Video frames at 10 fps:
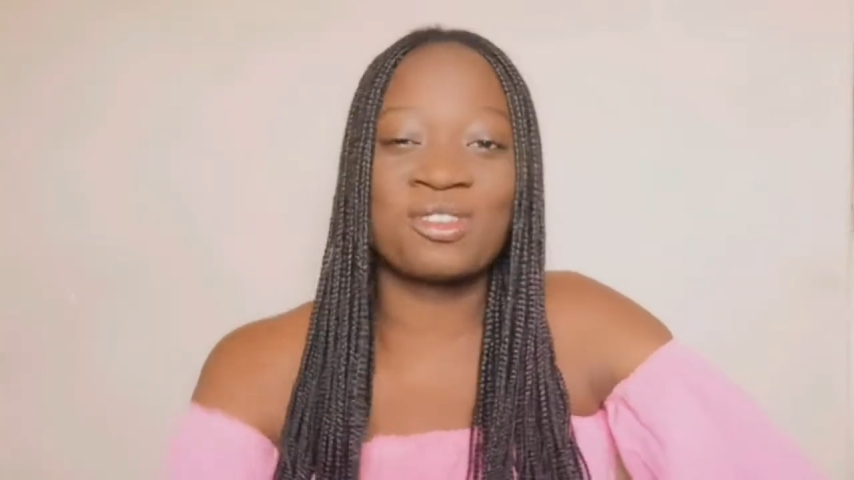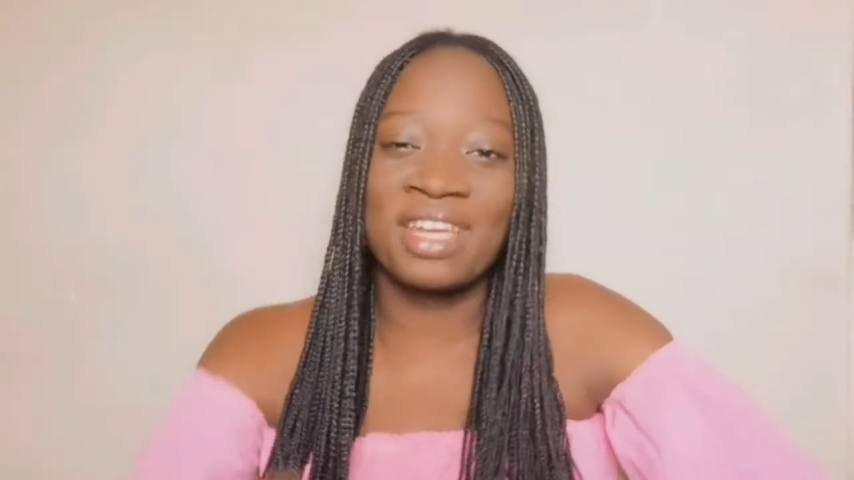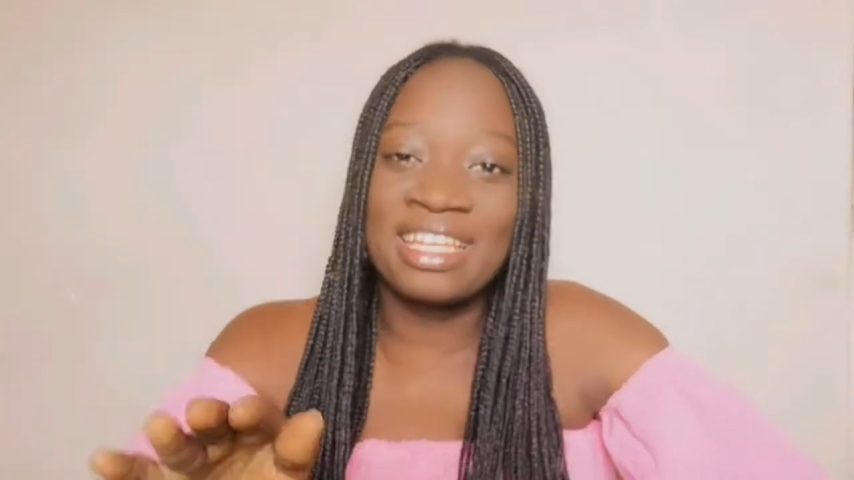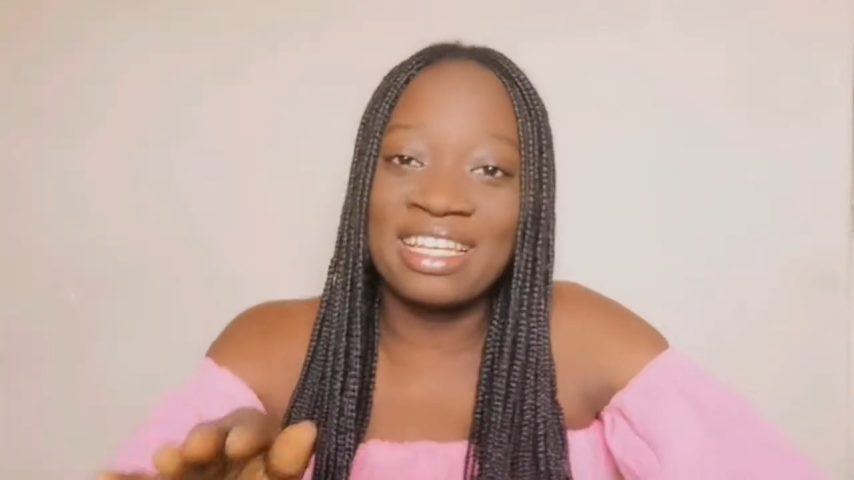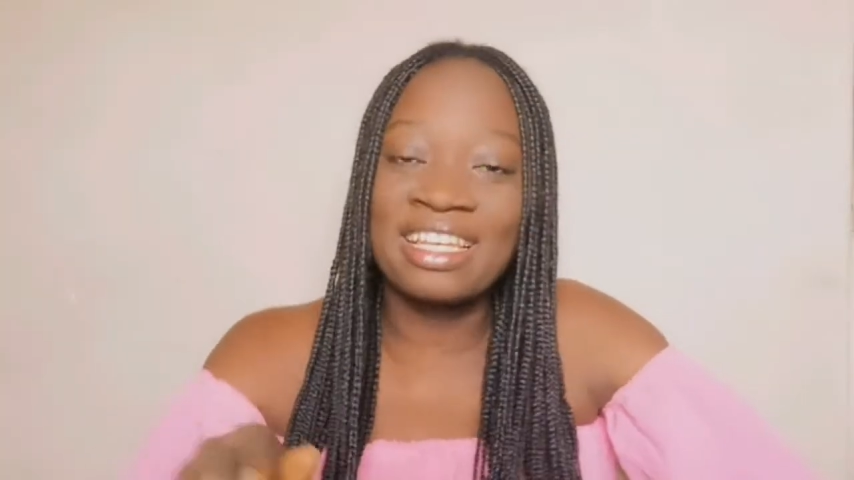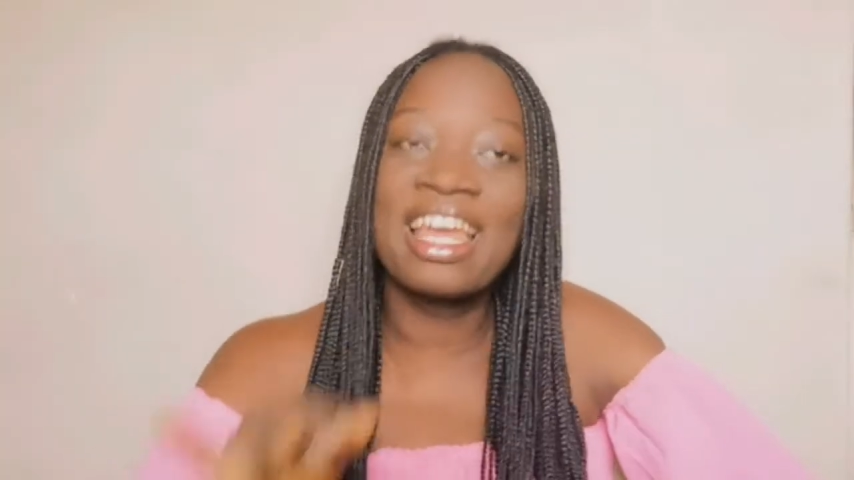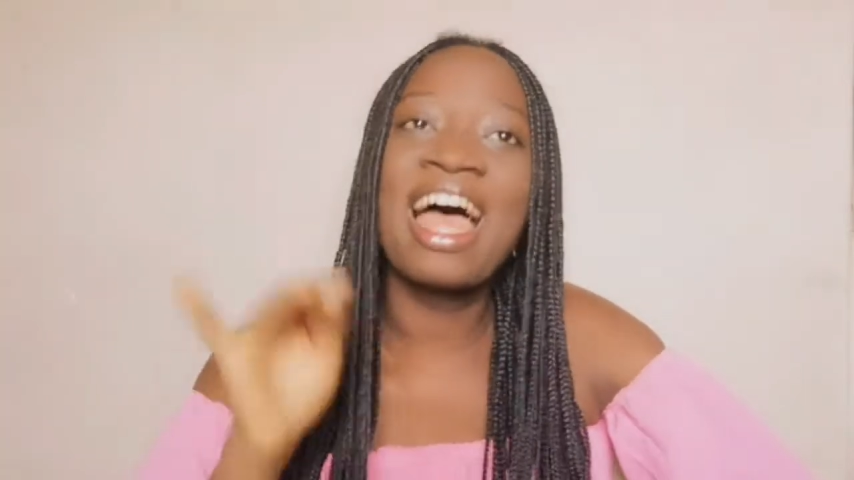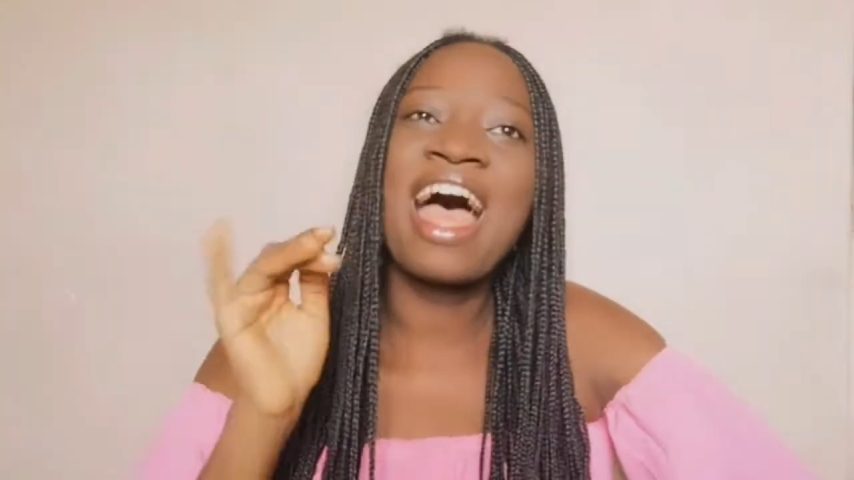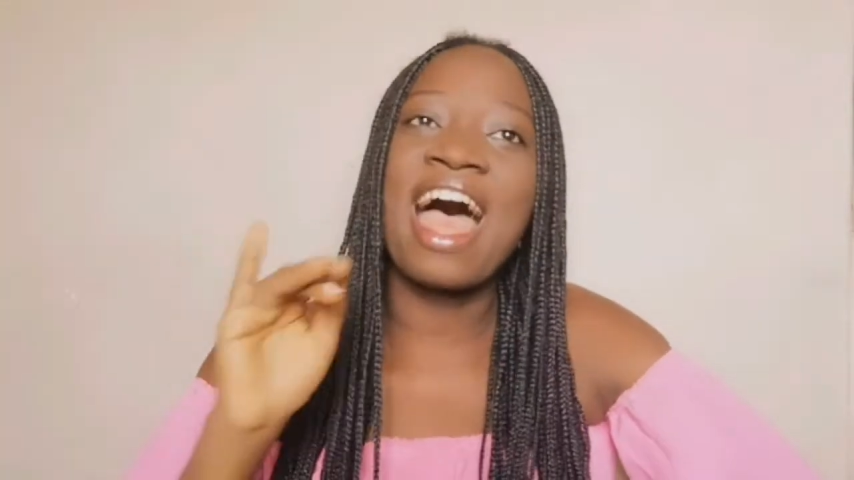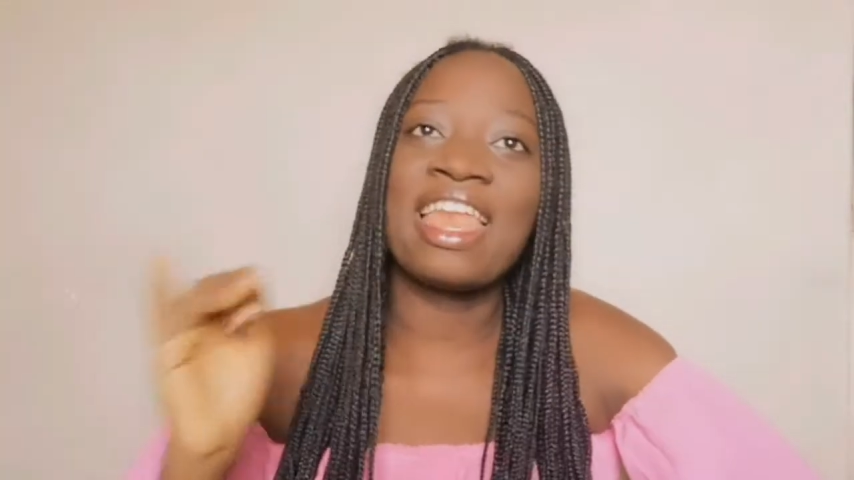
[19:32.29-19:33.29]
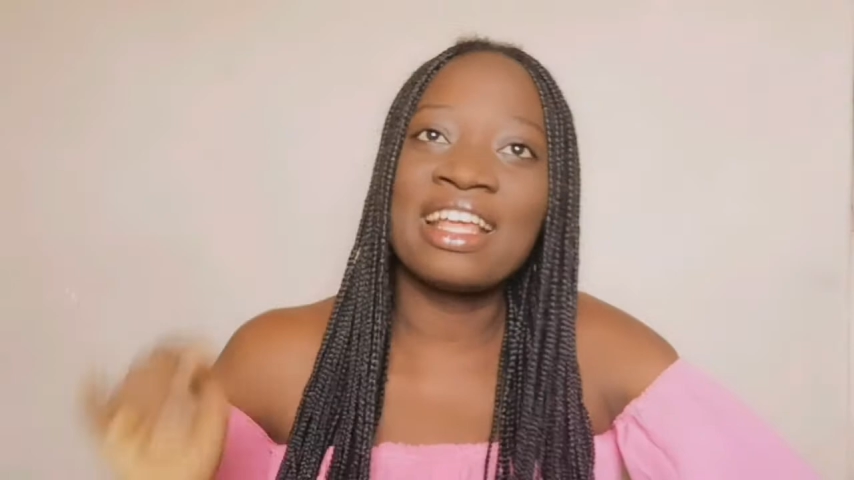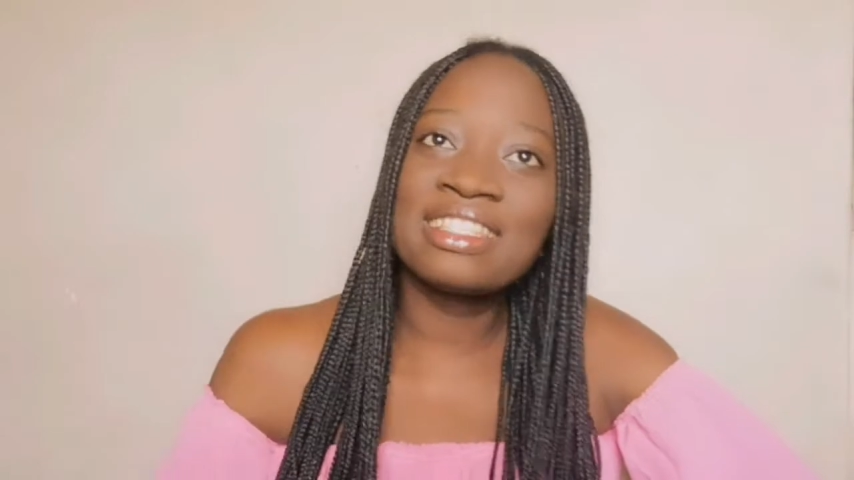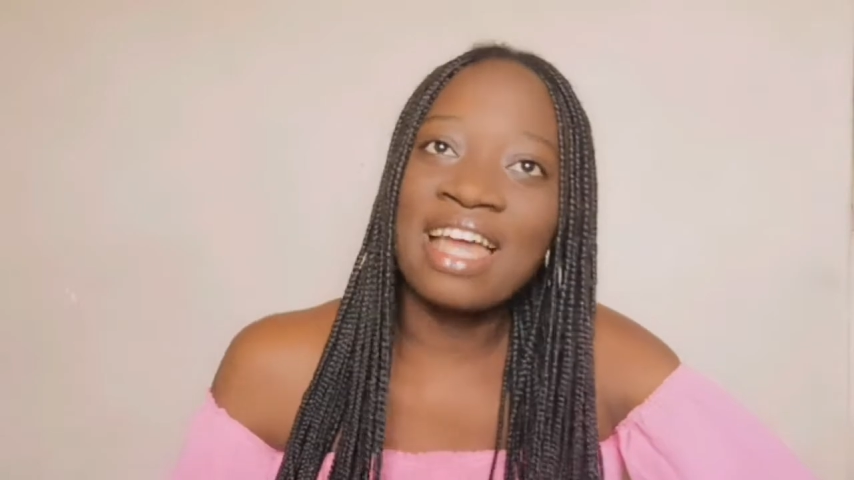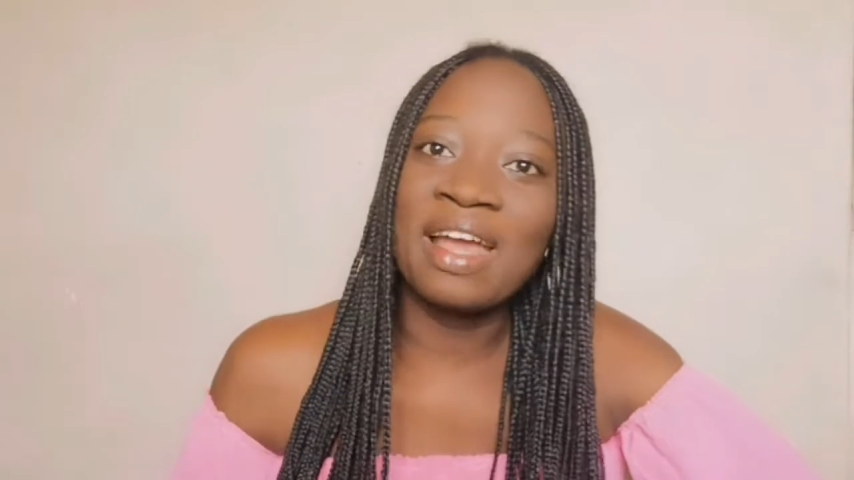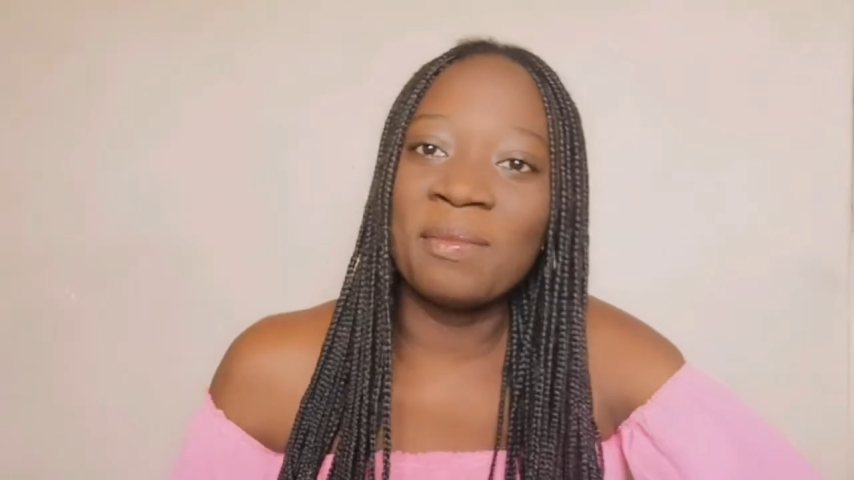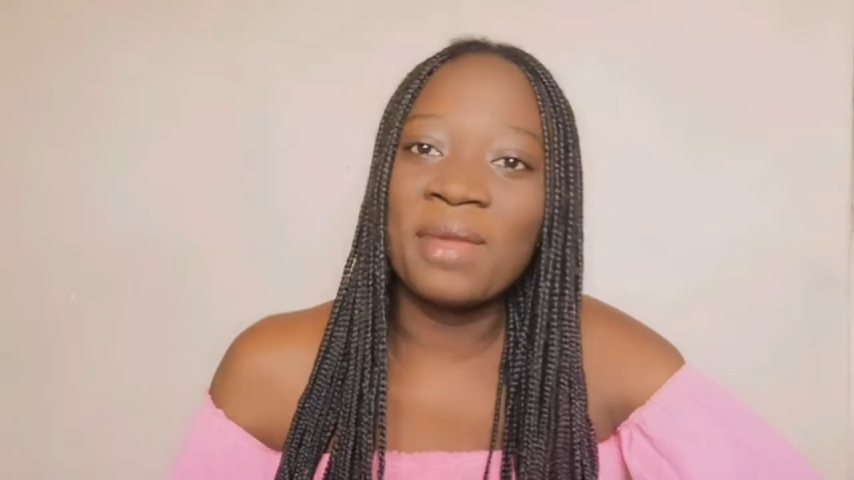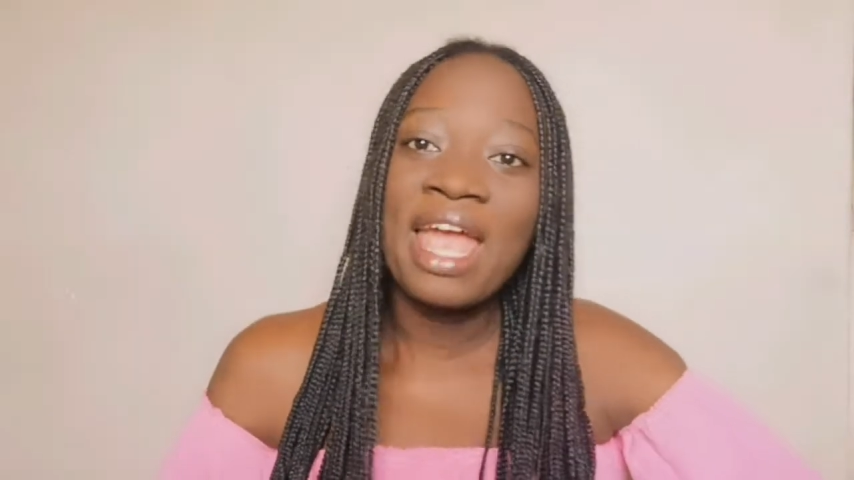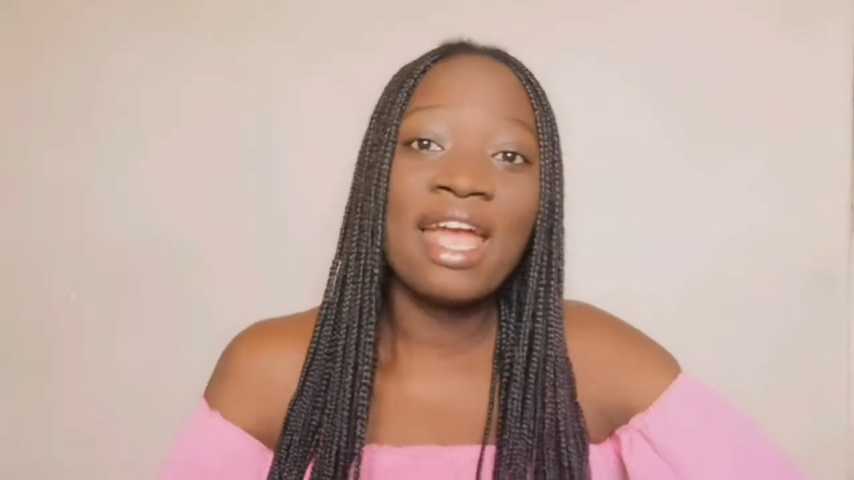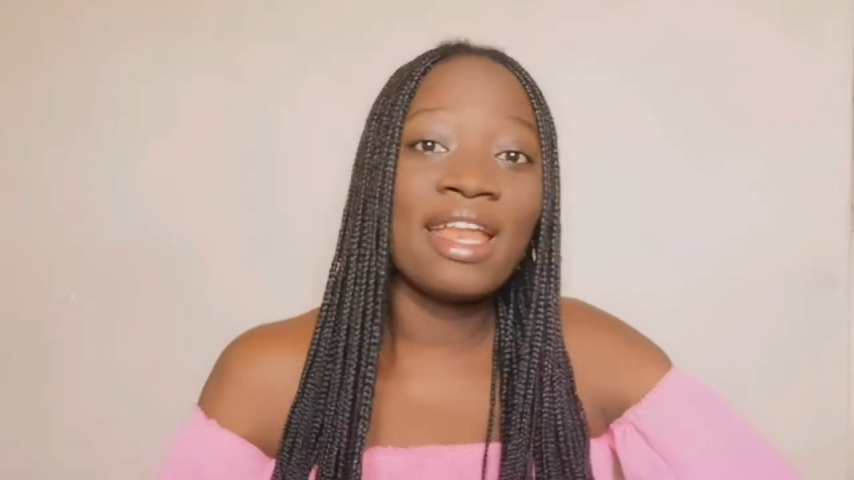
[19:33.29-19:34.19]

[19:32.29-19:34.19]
trending at that time.